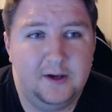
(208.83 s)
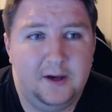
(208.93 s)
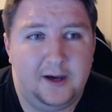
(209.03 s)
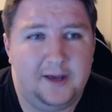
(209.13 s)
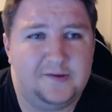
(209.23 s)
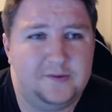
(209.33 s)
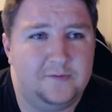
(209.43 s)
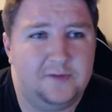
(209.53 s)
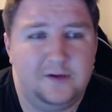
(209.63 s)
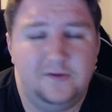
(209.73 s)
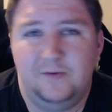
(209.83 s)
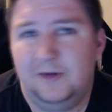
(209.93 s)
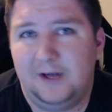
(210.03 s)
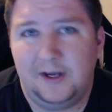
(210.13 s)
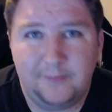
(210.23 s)
I asked them if they could do any
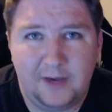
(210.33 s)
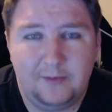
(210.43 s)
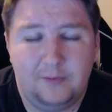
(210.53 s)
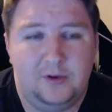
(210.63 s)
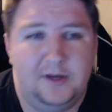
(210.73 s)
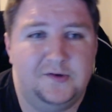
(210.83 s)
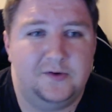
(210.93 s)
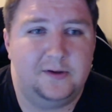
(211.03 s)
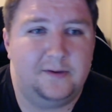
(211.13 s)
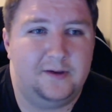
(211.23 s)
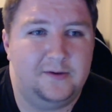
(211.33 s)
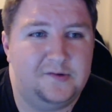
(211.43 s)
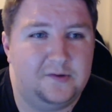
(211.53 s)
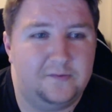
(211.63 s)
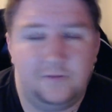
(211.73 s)
kind of payment plans or anything. They
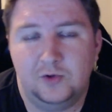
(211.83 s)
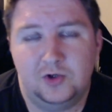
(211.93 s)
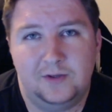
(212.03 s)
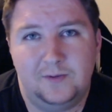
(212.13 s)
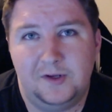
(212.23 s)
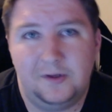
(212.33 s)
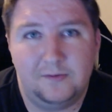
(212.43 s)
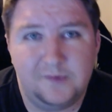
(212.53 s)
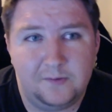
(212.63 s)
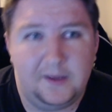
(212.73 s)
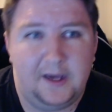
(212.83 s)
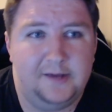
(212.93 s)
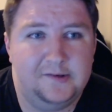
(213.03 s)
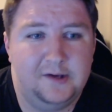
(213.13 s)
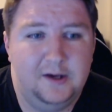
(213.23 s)
said, unfortunately, we don't do
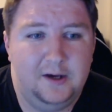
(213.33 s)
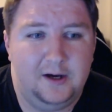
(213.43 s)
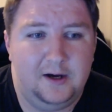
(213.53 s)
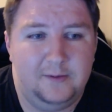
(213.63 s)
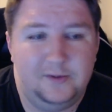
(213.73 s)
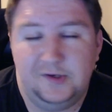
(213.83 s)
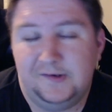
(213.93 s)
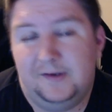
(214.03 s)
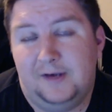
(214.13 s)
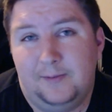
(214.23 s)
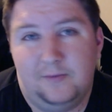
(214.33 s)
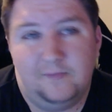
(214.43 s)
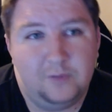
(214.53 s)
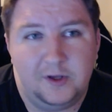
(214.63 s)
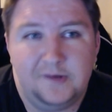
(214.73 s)
that. Um, it's just the type
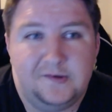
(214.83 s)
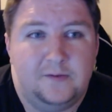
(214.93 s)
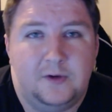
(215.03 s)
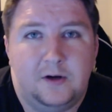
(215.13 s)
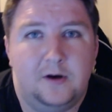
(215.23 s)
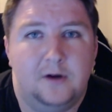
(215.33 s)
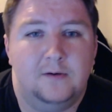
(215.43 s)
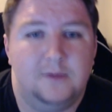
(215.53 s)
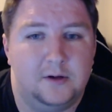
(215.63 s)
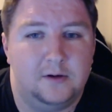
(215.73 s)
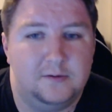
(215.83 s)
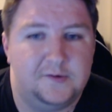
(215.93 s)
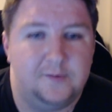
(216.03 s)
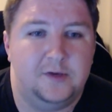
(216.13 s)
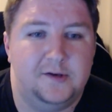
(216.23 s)
of place that we are. You know,
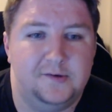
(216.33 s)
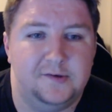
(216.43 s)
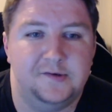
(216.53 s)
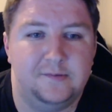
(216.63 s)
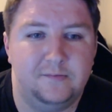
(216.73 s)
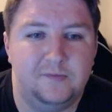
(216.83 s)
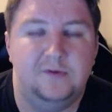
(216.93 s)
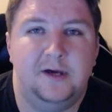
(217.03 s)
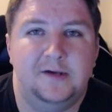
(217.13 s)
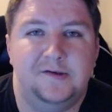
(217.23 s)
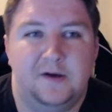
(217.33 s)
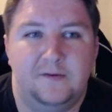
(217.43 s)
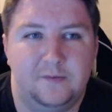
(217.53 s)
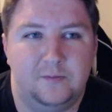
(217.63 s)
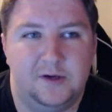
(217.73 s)
some places do that stuff,
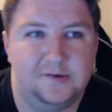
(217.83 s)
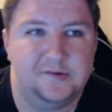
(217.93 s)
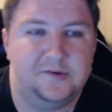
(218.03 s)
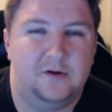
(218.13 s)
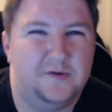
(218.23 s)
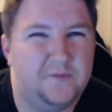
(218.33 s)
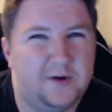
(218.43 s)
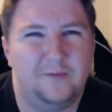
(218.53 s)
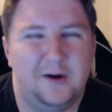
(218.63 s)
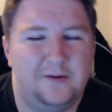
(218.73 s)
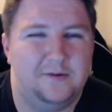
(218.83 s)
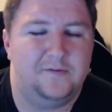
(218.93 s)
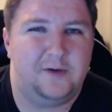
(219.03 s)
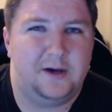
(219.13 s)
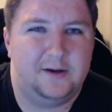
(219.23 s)
some places don't. It's very rare that you'll
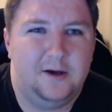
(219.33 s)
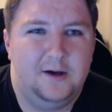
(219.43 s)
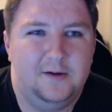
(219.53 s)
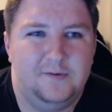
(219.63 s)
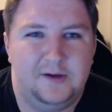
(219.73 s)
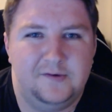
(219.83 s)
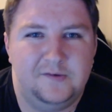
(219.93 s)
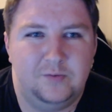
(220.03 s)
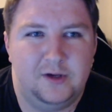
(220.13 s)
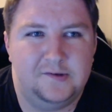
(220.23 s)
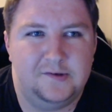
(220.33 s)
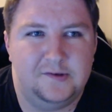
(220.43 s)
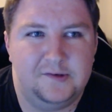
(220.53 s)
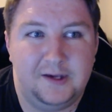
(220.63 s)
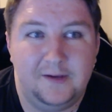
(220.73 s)
find dentist
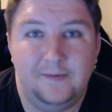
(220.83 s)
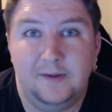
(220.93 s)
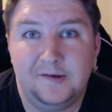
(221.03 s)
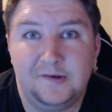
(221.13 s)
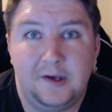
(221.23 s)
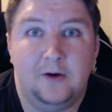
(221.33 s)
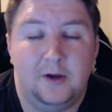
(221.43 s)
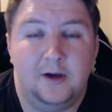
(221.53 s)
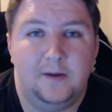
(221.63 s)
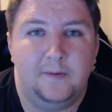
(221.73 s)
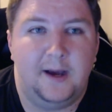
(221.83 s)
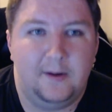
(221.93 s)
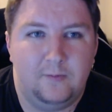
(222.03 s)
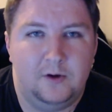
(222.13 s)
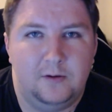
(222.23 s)
places in this area that
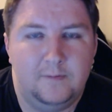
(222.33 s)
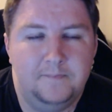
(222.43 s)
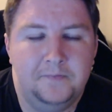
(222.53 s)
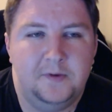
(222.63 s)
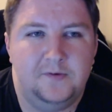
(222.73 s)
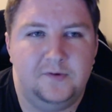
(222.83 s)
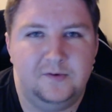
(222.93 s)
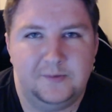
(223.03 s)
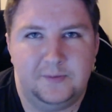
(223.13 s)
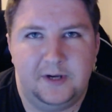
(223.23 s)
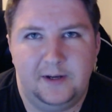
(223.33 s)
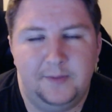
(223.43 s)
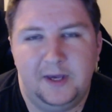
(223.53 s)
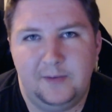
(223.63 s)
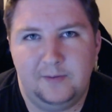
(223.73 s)
will do some kind of
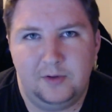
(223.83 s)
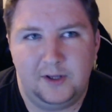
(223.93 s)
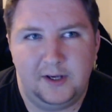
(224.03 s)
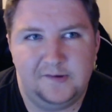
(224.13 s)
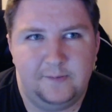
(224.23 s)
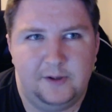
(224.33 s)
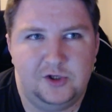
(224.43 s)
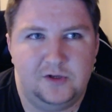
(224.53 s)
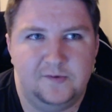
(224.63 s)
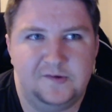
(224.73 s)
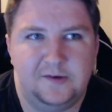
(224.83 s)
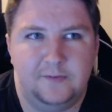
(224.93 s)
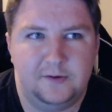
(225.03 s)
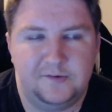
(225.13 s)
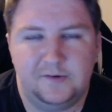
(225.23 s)
payment plans, especially for
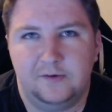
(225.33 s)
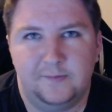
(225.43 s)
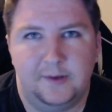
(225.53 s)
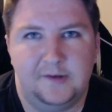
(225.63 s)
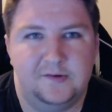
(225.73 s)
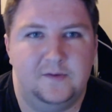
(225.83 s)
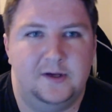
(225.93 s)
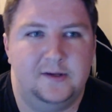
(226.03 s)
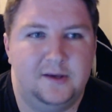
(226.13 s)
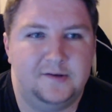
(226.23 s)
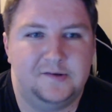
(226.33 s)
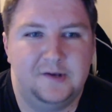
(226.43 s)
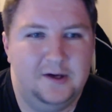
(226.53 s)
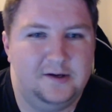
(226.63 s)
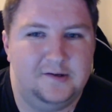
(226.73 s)
something so expensive like this,
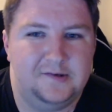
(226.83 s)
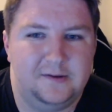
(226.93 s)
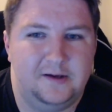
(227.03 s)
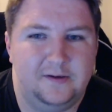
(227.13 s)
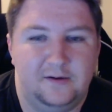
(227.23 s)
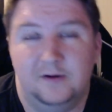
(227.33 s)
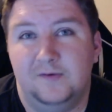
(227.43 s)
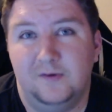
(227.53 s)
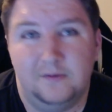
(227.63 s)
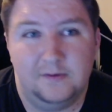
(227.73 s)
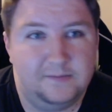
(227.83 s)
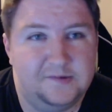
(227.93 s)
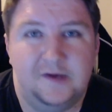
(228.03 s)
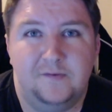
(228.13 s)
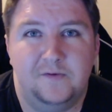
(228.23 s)
because they think they're going to do the
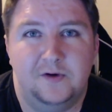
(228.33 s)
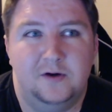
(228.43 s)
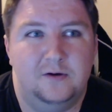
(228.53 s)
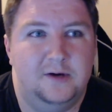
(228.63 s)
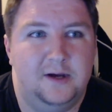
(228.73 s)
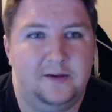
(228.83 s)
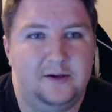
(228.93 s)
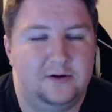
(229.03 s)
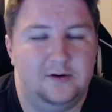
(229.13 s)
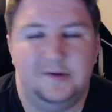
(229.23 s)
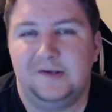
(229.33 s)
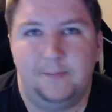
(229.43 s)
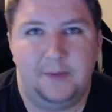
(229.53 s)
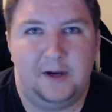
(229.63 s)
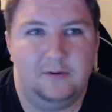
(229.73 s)
stuff for you and then you're going to
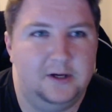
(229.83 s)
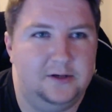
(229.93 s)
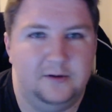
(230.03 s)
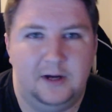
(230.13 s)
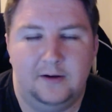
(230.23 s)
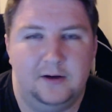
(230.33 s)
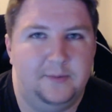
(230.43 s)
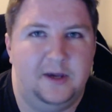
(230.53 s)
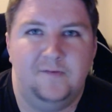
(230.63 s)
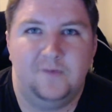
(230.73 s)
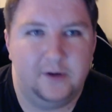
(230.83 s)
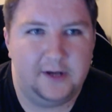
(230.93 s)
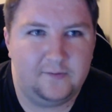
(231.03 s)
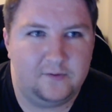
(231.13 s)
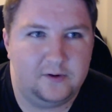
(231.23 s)
skip out and you're not going to pay for it
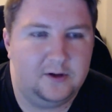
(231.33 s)
ever.